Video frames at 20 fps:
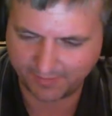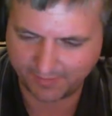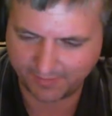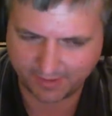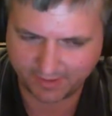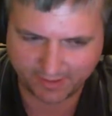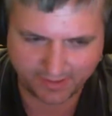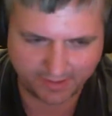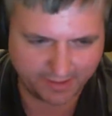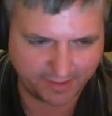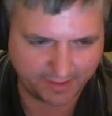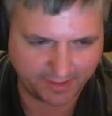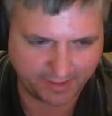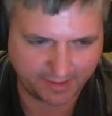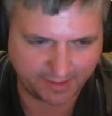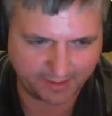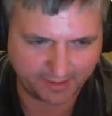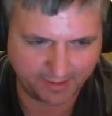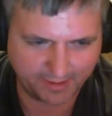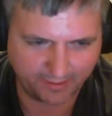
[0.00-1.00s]

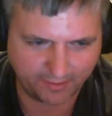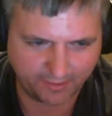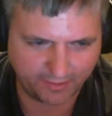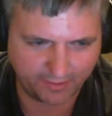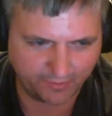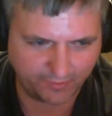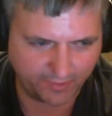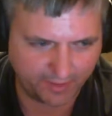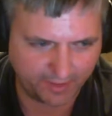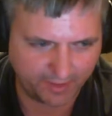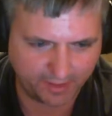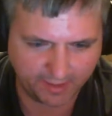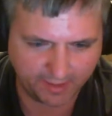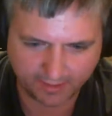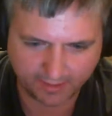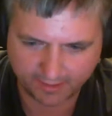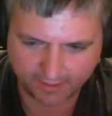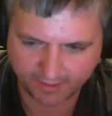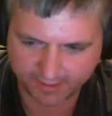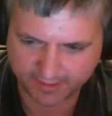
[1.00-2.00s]
it in a healthy way
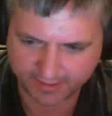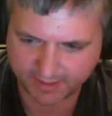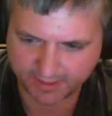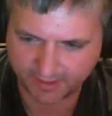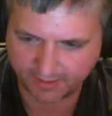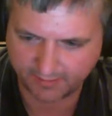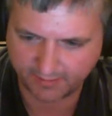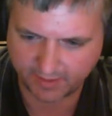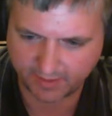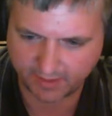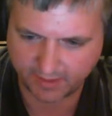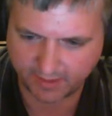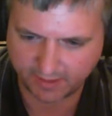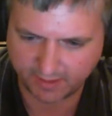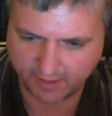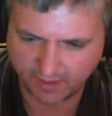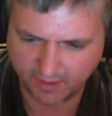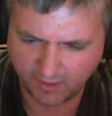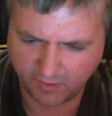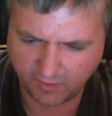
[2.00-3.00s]
this time. And
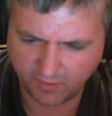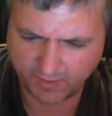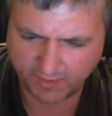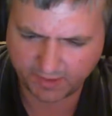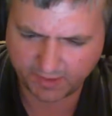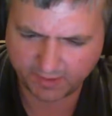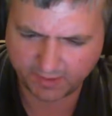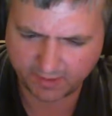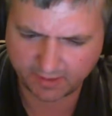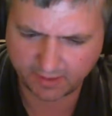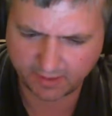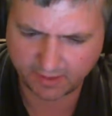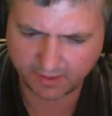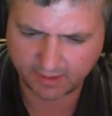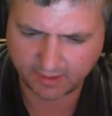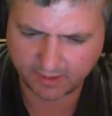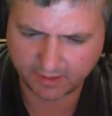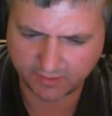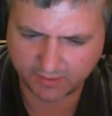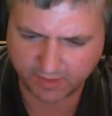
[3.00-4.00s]
we've been
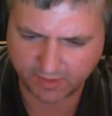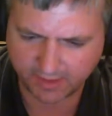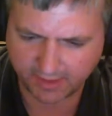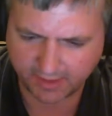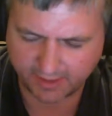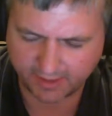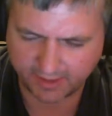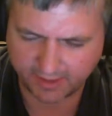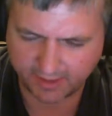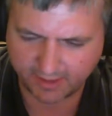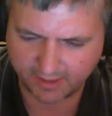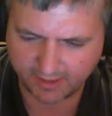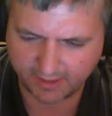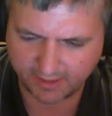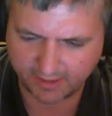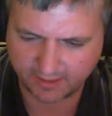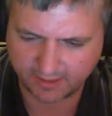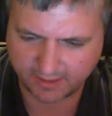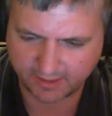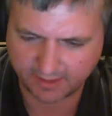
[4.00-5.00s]
doing a lot of the
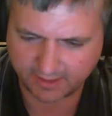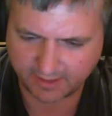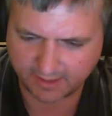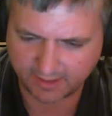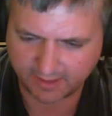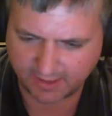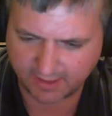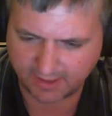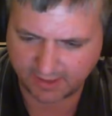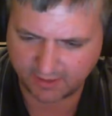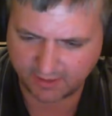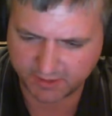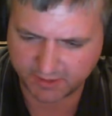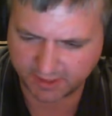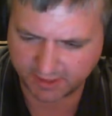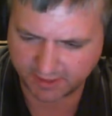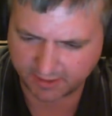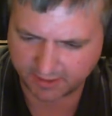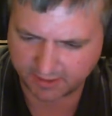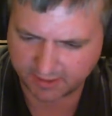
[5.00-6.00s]
kind of
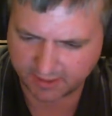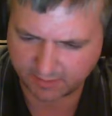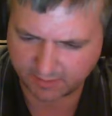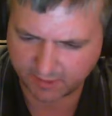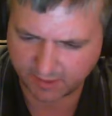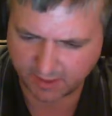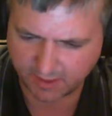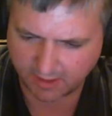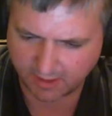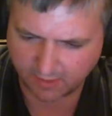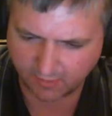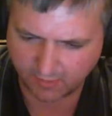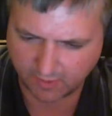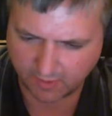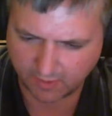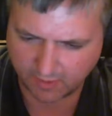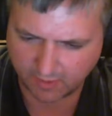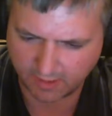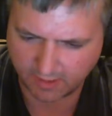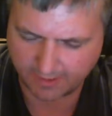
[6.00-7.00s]
ketogenic type of thing
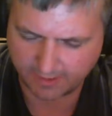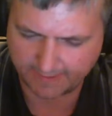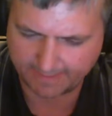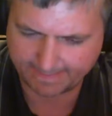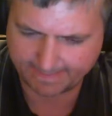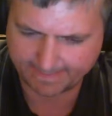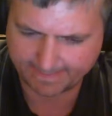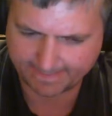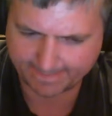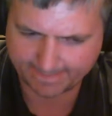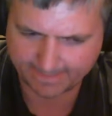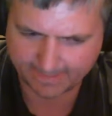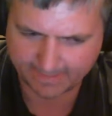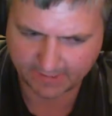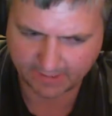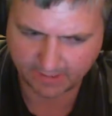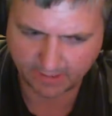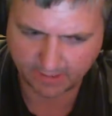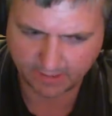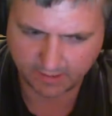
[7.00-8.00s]
where
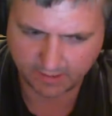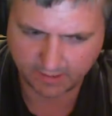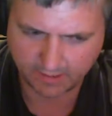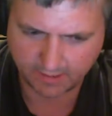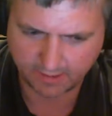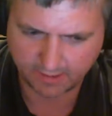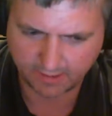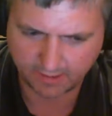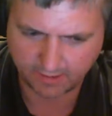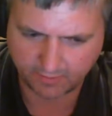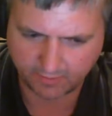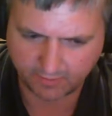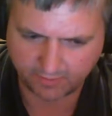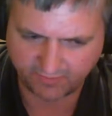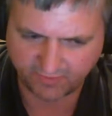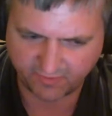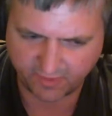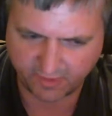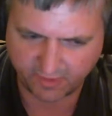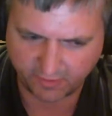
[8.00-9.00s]
the
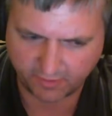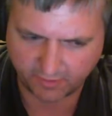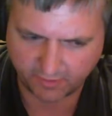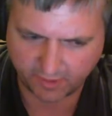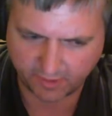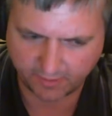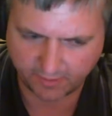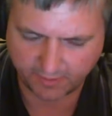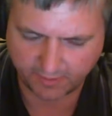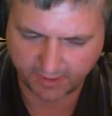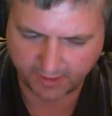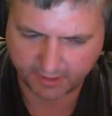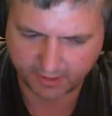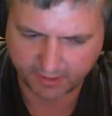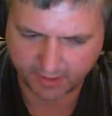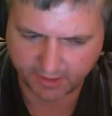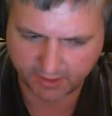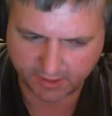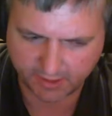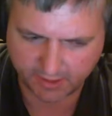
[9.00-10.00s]
very low
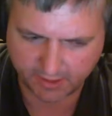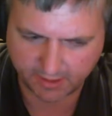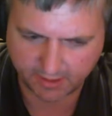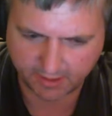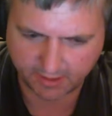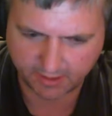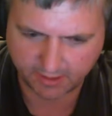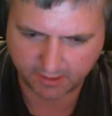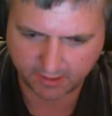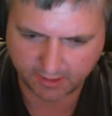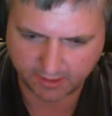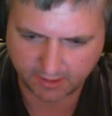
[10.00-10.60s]
carbohydrate and